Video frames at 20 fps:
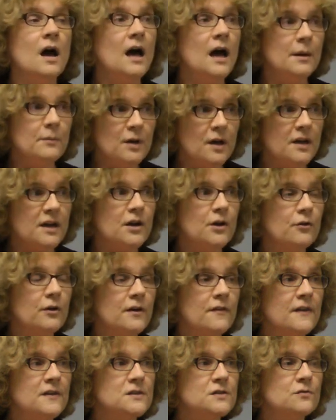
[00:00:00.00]
I'm not
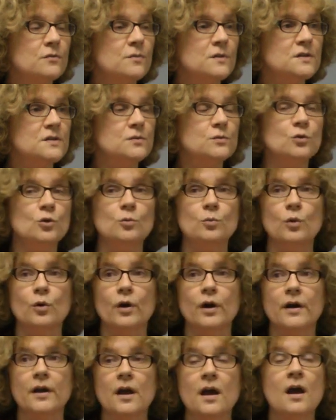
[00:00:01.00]
hearing this from the school
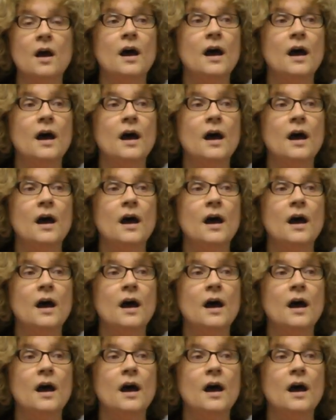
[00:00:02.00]
board.